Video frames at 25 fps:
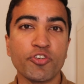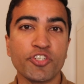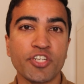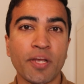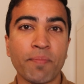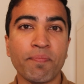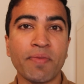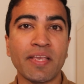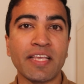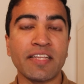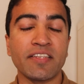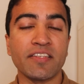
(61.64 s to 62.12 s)

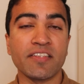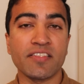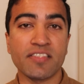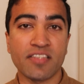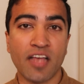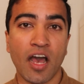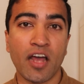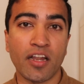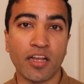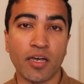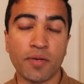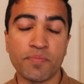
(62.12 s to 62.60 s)
jumping into
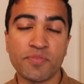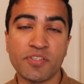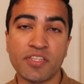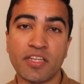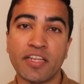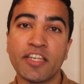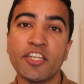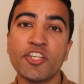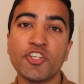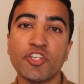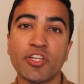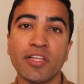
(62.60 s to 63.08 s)
startups,
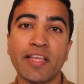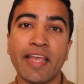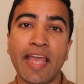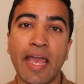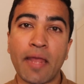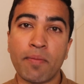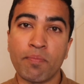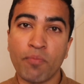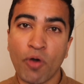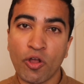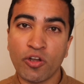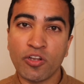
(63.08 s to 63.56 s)
initially
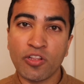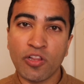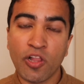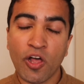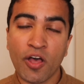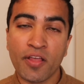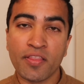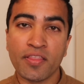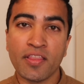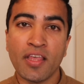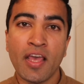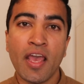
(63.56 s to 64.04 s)
at
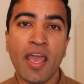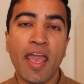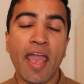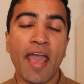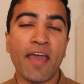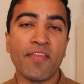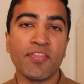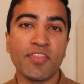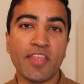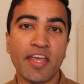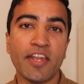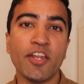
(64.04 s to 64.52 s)
ModCloth
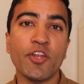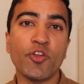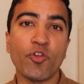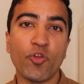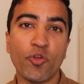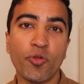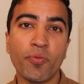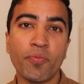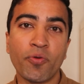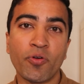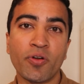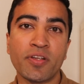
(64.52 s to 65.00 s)
and then at
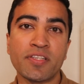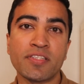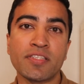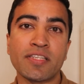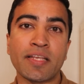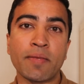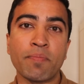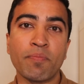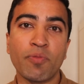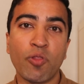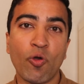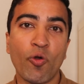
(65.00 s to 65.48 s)
Uber as
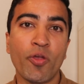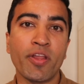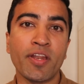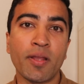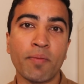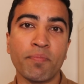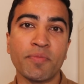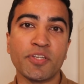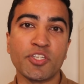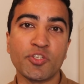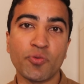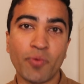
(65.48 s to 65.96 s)
employee
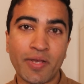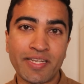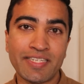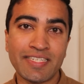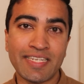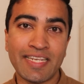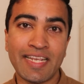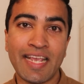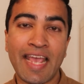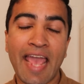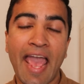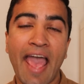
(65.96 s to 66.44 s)
number
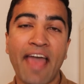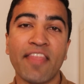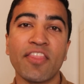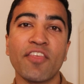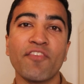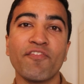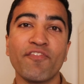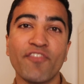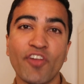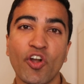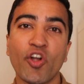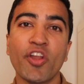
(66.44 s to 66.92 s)
20 and
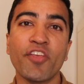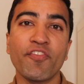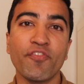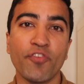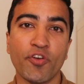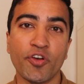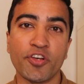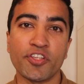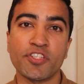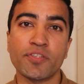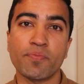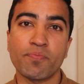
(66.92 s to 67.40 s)
their very
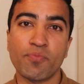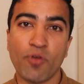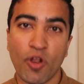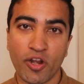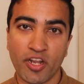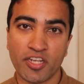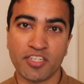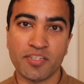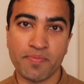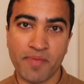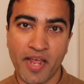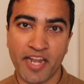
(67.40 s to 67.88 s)
first
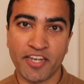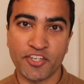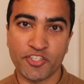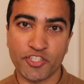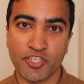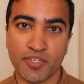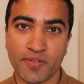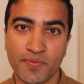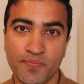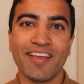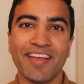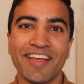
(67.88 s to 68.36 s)
product
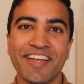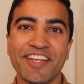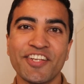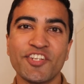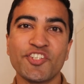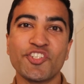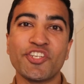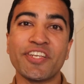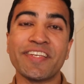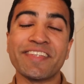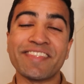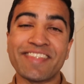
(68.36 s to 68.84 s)
manager.
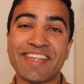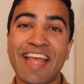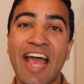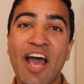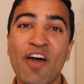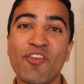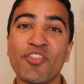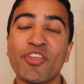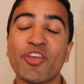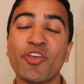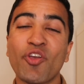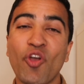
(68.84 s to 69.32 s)
She is
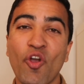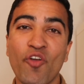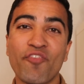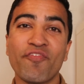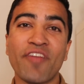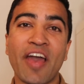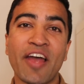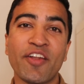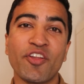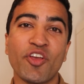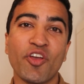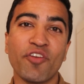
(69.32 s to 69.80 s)
now the
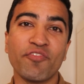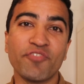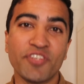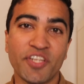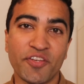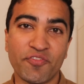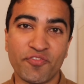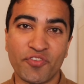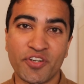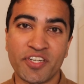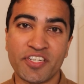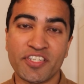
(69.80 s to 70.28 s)
co-founder of
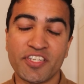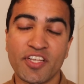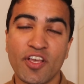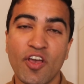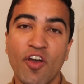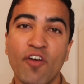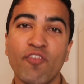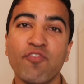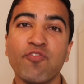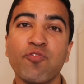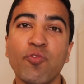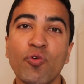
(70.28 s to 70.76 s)
Different,
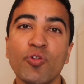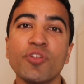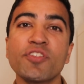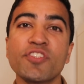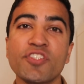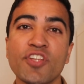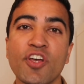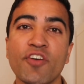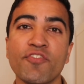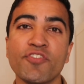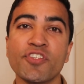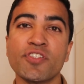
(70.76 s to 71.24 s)
a
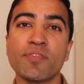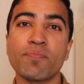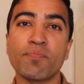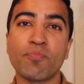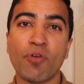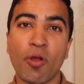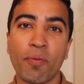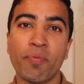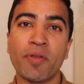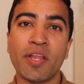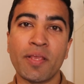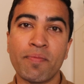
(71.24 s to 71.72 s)
full-service
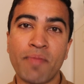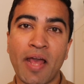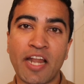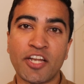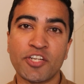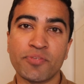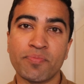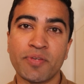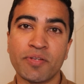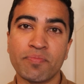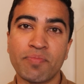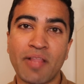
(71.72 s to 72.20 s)
property
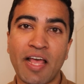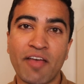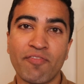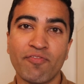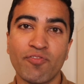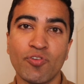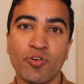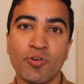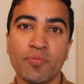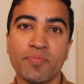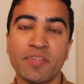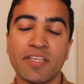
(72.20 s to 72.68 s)
management
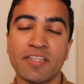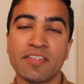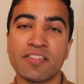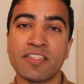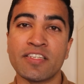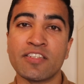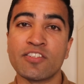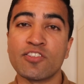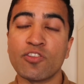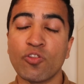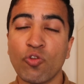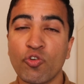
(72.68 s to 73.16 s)
platform that
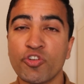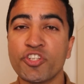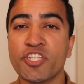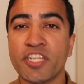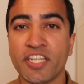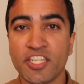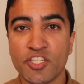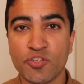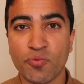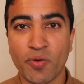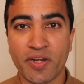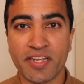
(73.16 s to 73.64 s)
since
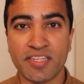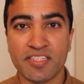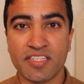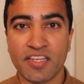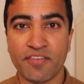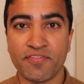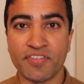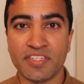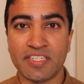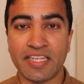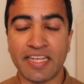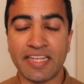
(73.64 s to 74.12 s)
launching in
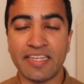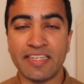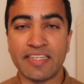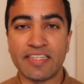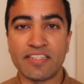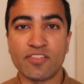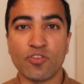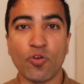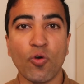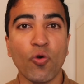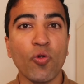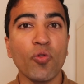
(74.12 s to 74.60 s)
2017
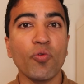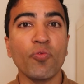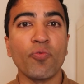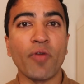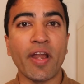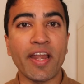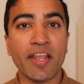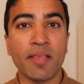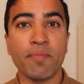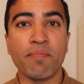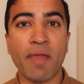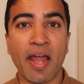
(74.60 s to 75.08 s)
is
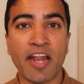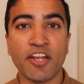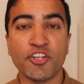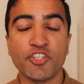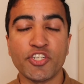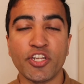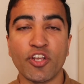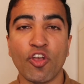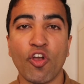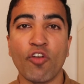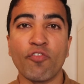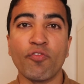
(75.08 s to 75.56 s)
already
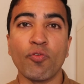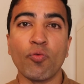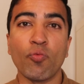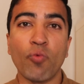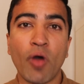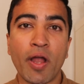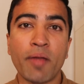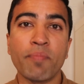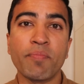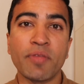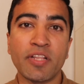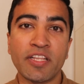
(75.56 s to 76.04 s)
managing over
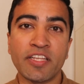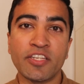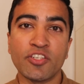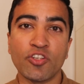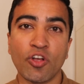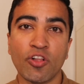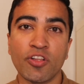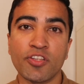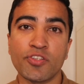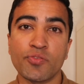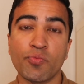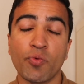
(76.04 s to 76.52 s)
$1 billion
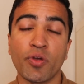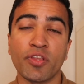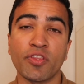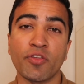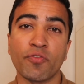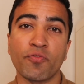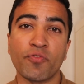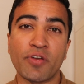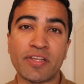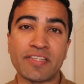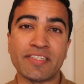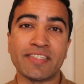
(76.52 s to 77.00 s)
worth
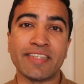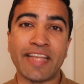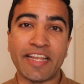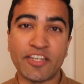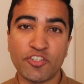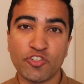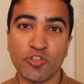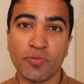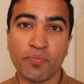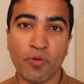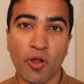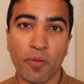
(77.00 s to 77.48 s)
of
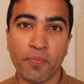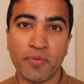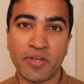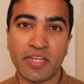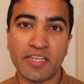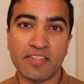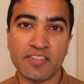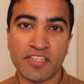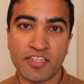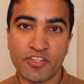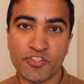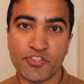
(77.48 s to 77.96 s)
residential
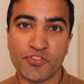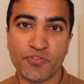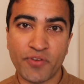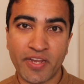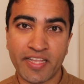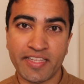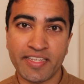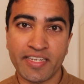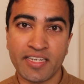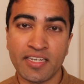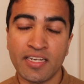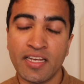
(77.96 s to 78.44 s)
properties in
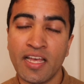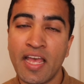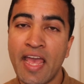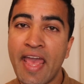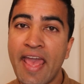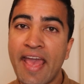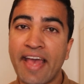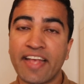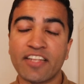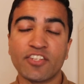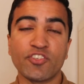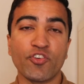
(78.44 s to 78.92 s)
Australia,
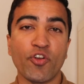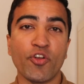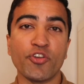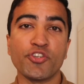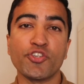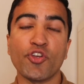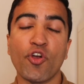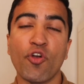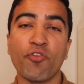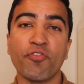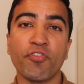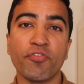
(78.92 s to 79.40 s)
has grown
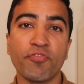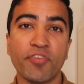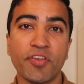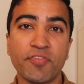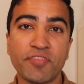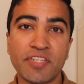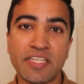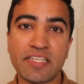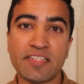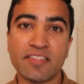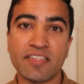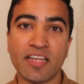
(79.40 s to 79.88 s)
to over
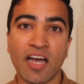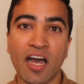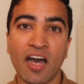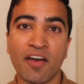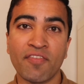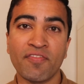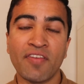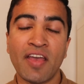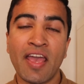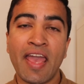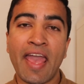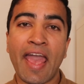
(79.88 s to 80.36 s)
50
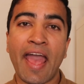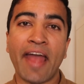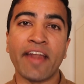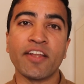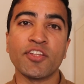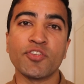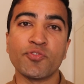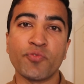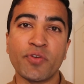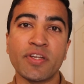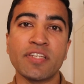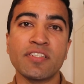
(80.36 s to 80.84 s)
staff and
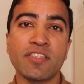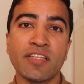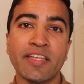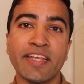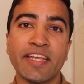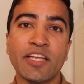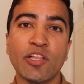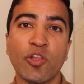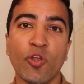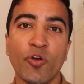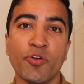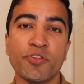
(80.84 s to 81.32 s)
has recently
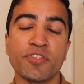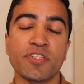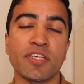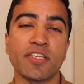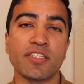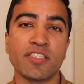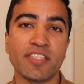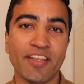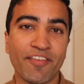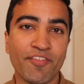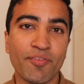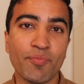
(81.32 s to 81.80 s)
closed a
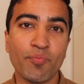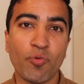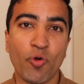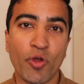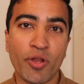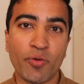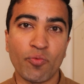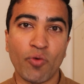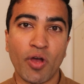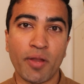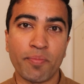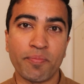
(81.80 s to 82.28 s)

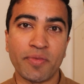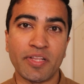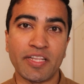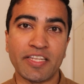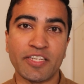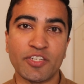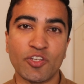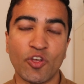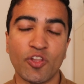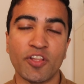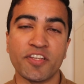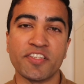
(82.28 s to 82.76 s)
$7.1
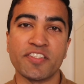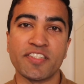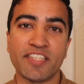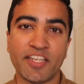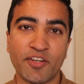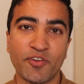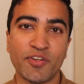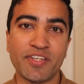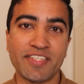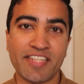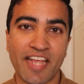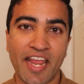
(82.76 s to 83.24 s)
million
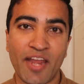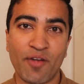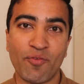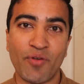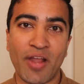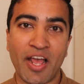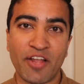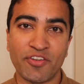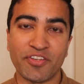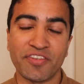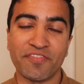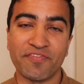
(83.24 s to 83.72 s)
Series A
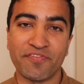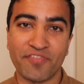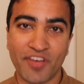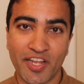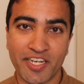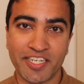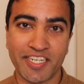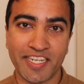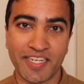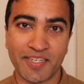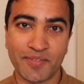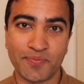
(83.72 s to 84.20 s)
round in
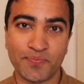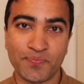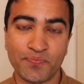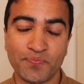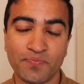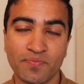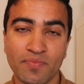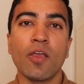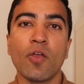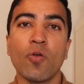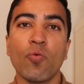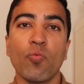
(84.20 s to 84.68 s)
funding.
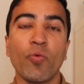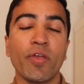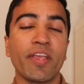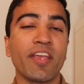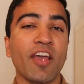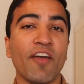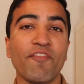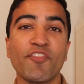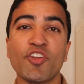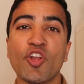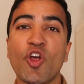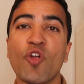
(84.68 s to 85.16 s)
We
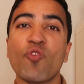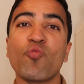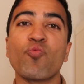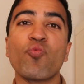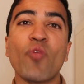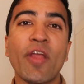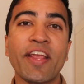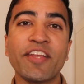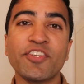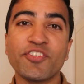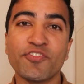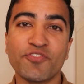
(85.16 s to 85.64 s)
covered a
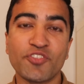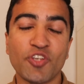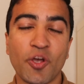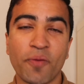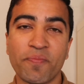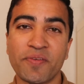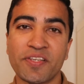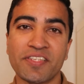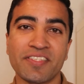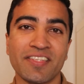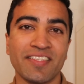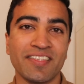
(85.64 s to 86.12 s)
range of
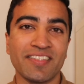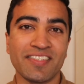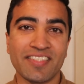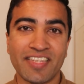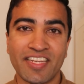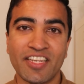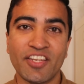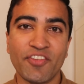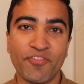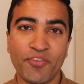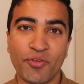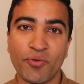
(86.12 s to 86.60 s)
topics in this
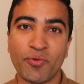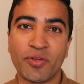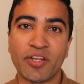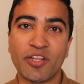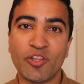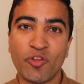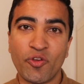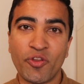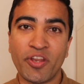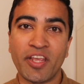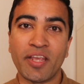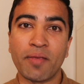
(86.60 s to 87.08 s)
interview,
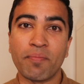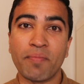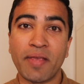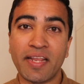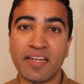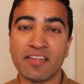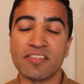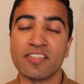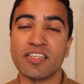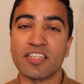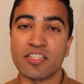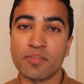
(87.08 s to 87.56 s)
including
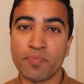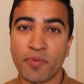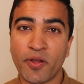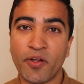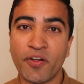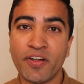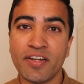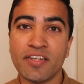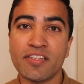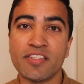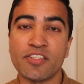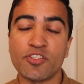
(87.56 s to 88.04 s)
Mina's
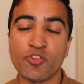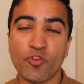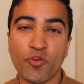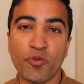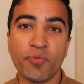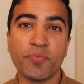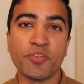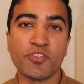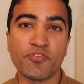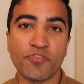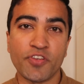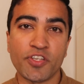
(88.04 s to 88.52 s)
experience as
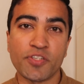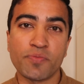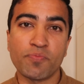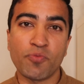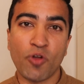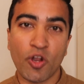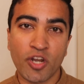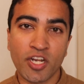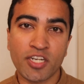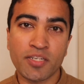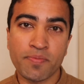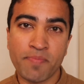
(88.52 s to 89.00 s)
Uber's first
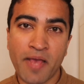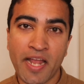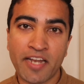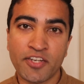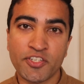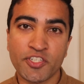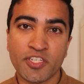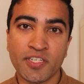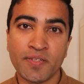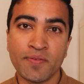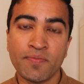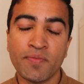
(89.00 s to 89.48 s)
product
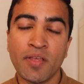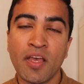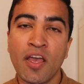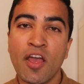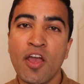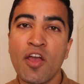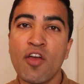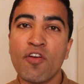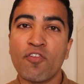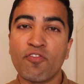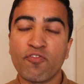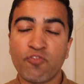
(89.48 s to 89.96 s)
manager,
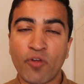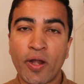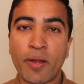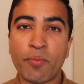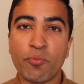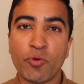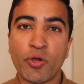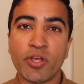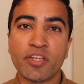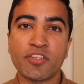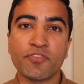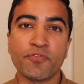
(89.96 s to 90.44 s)

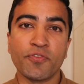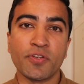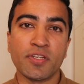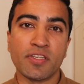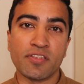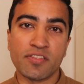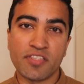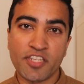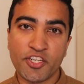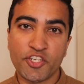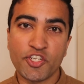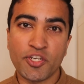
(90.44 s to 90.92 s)
frameworks for
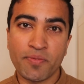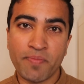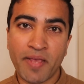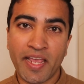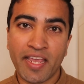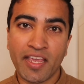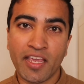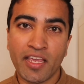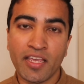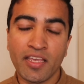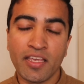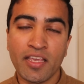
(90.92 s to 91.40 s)

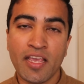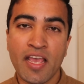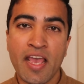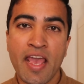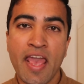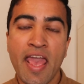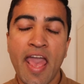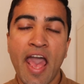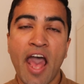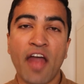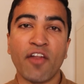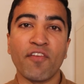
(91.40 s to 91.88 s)
decision-making,
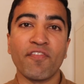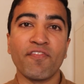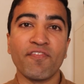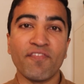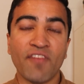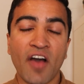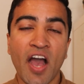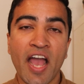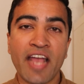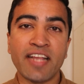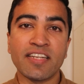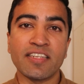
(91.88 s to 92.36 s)
how to
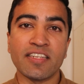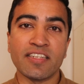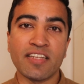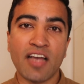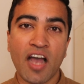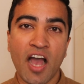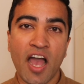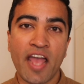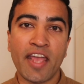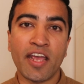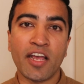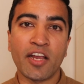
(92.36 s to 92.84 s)
find and
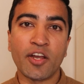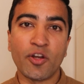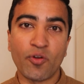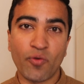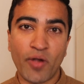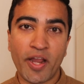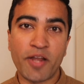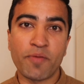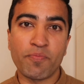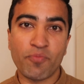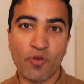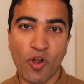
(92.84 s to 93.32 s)
hire
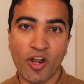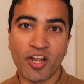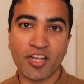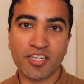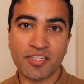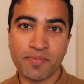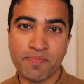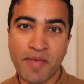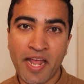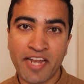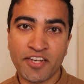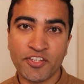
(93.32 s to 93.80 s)
great
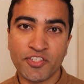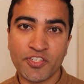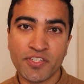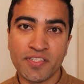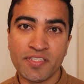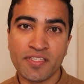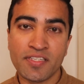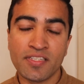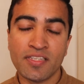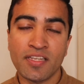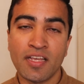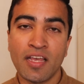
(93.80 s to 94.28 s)
product
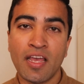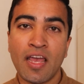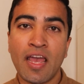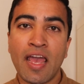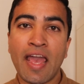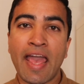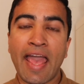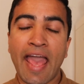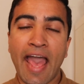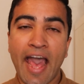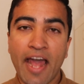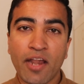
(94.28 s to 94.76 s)
managers,
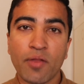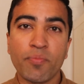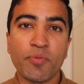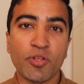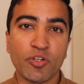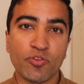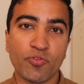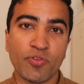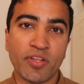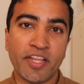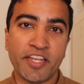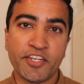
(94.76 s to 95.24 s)
how to
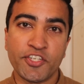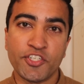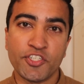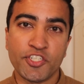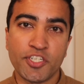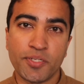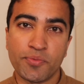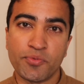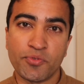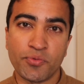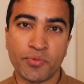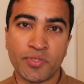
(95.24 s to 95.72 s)
build
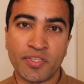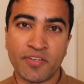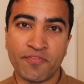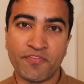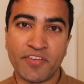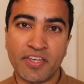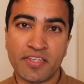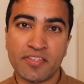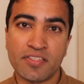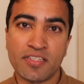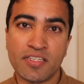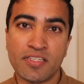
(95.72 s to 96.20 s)
relationships with
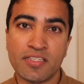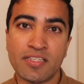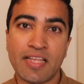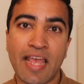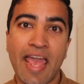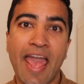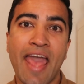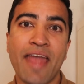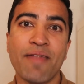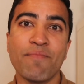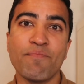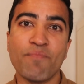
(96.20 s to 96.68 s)
investors,
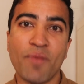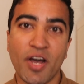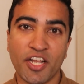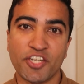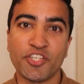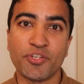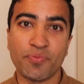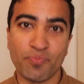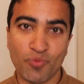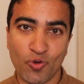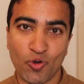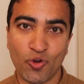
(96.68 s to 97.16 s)
and
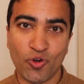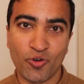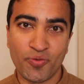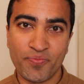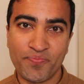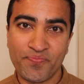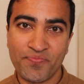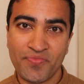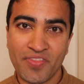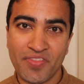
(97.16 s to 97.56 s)
much more.